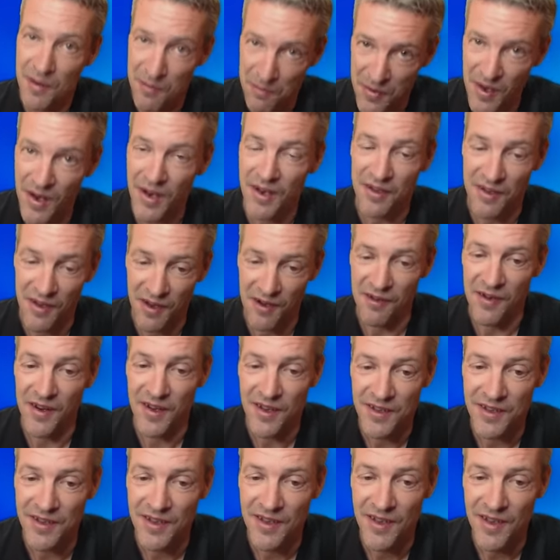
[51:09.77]
black now,
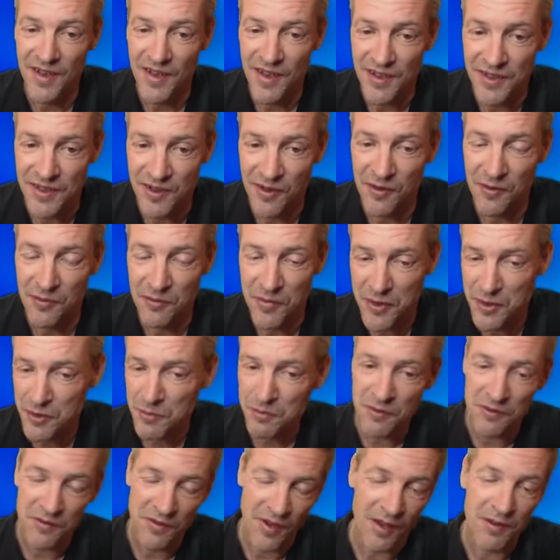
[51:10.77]
right? So
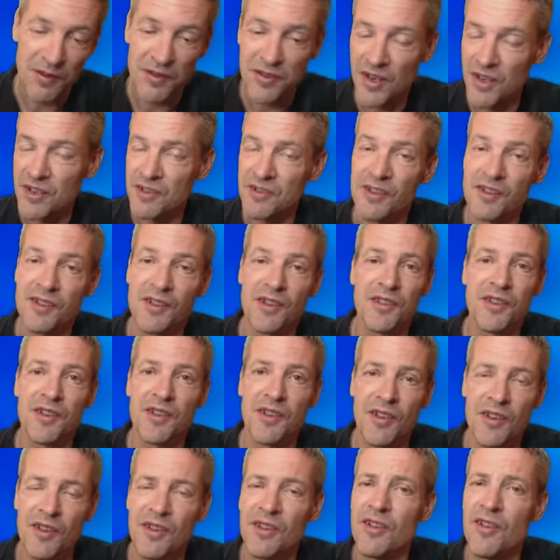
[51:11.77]
bishop e5 is actually not a
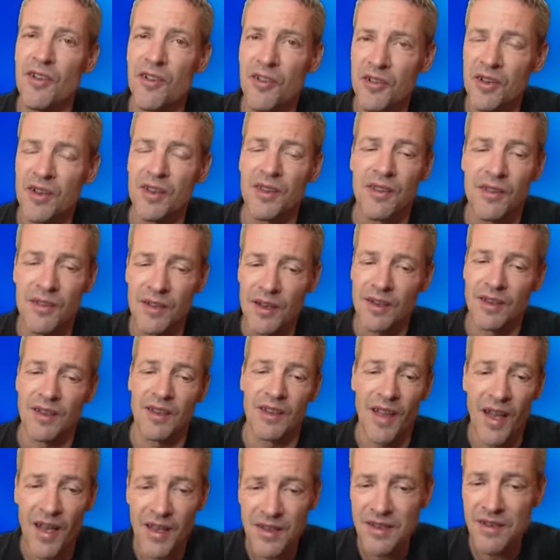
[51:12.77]
concrete threat.
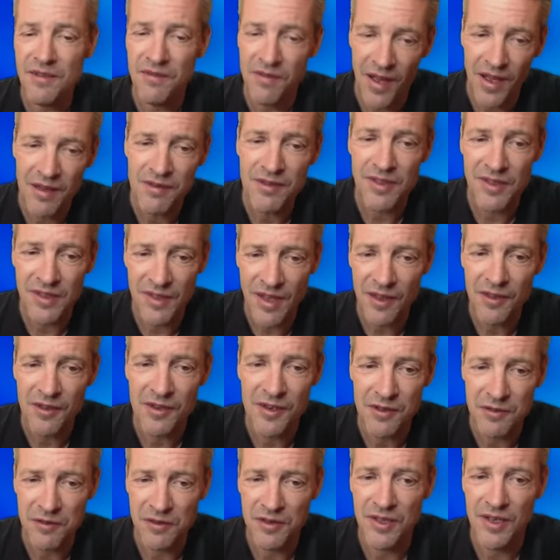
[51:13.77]
Knight e5 is another
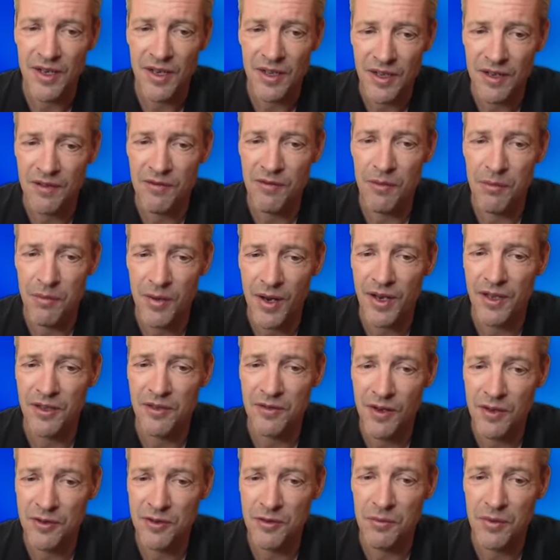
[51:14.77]
interesting idea for black,
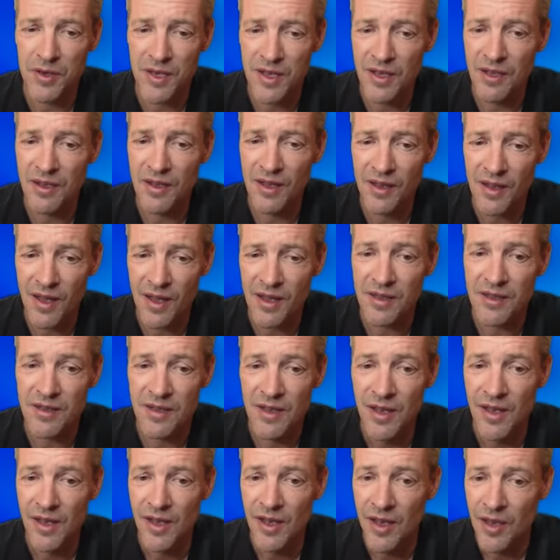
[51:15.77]
trying to bring in the knight.
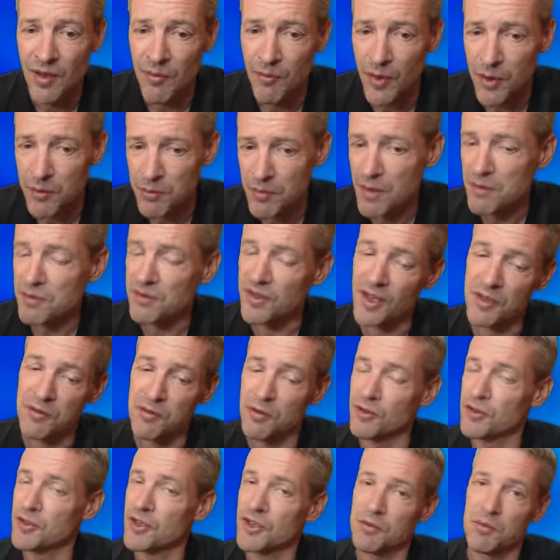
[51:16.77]
But maybe that
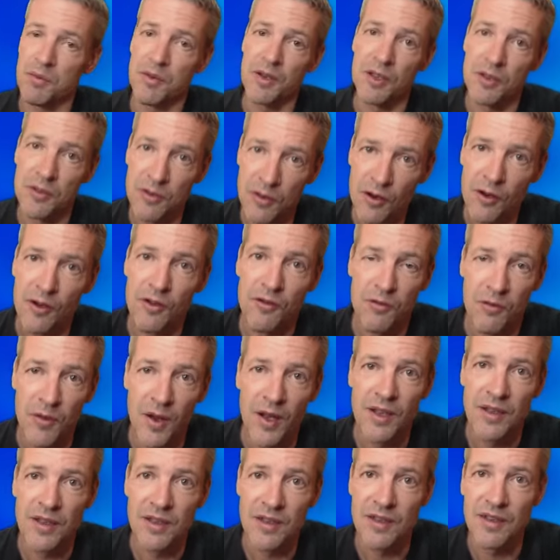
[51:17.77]
will just be a draw if
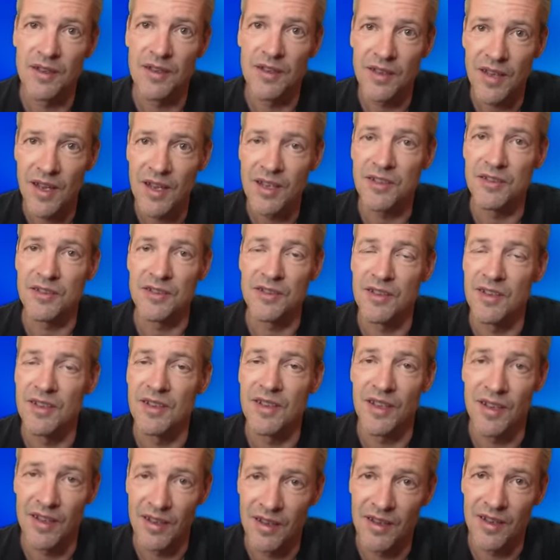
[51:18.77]
white takes
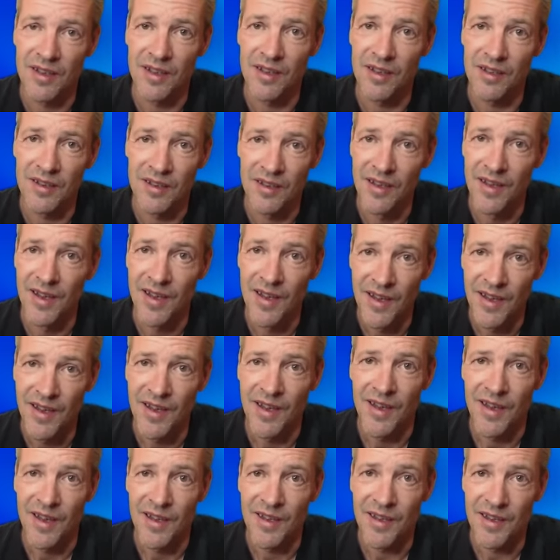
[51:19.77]
then
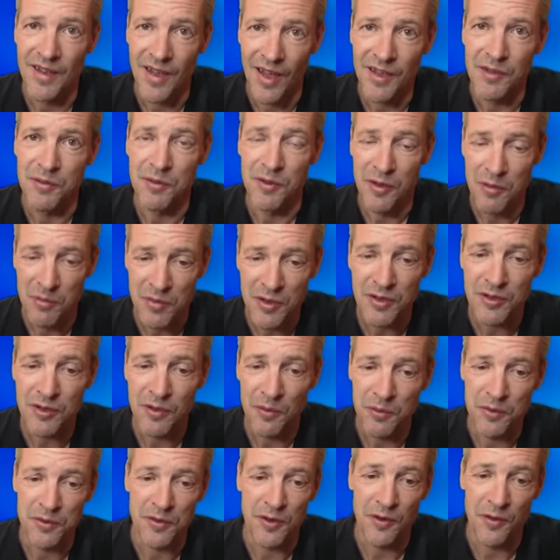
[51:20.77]
the knight with the
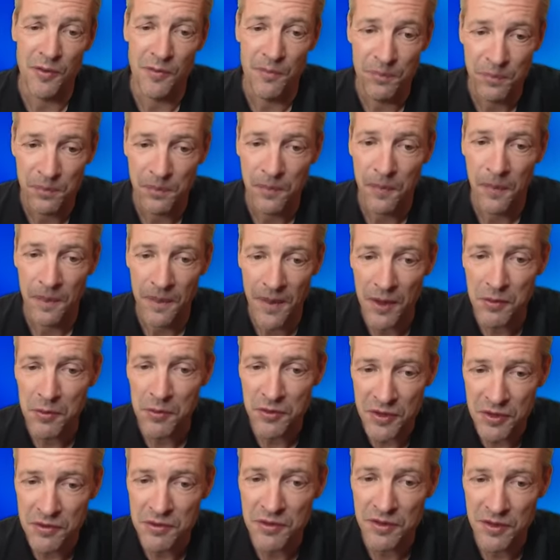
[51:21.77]
bishop. So that
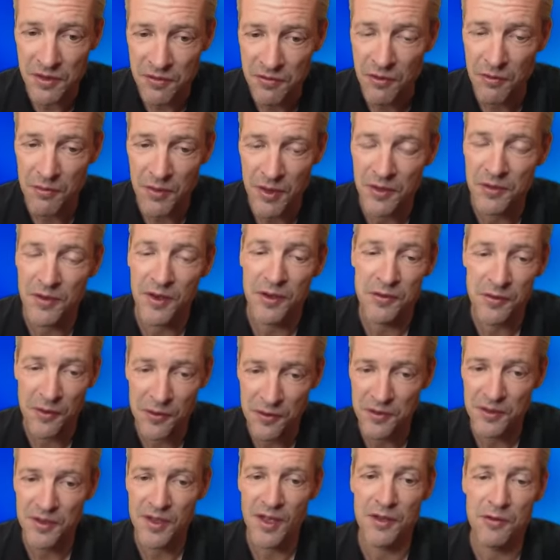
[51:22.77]
was interesting for me, trying to
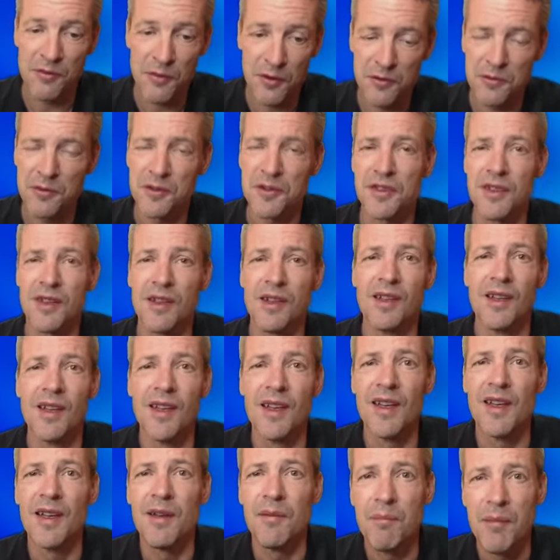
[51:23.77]
understand what was the
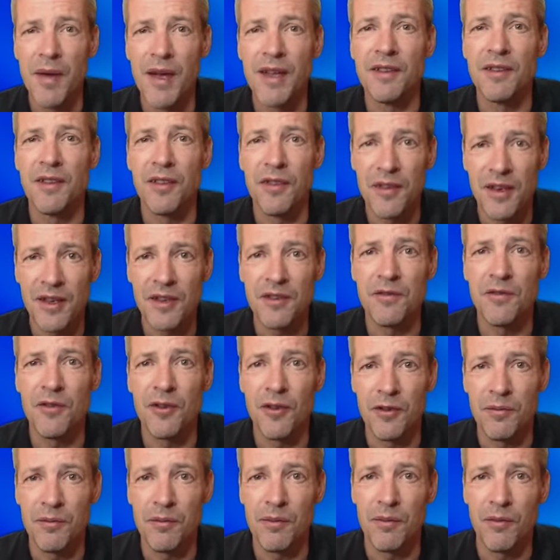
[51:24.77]
main threat
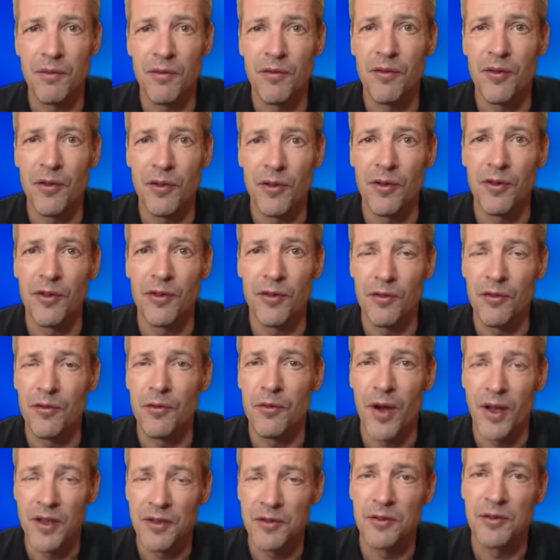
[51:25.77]
for
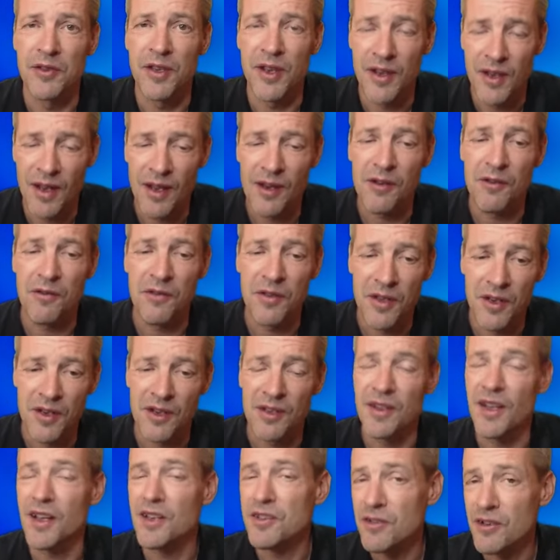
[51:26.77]
white to take care of
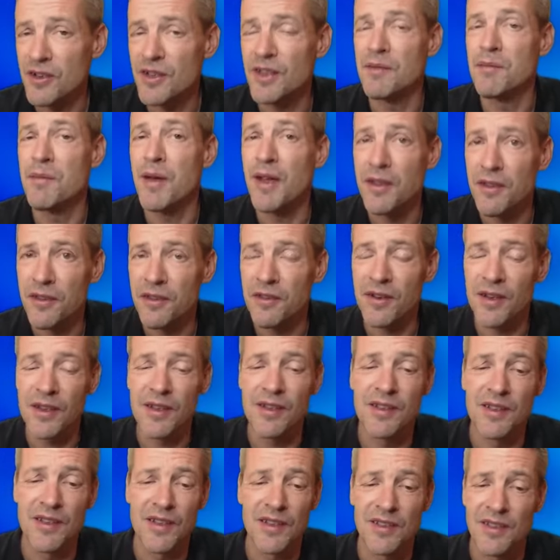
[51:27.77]
here. And actually the main
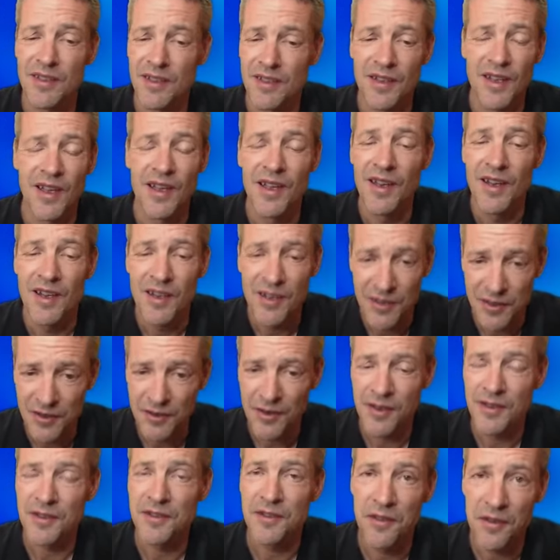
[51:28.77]
threat is a
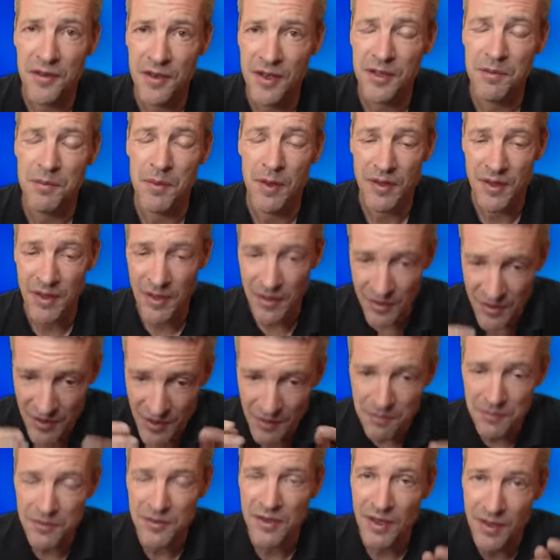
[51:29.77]
strange threat, but it
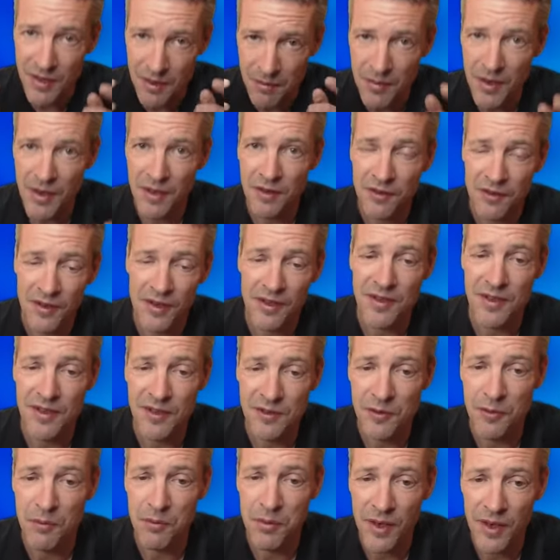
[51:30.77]
seems that the main threat
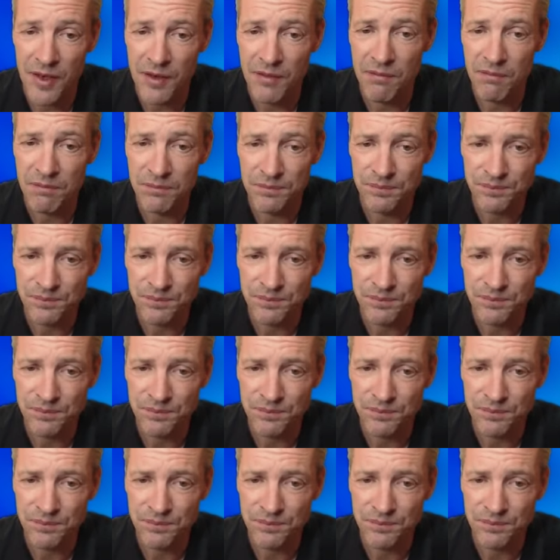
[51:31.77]
is to play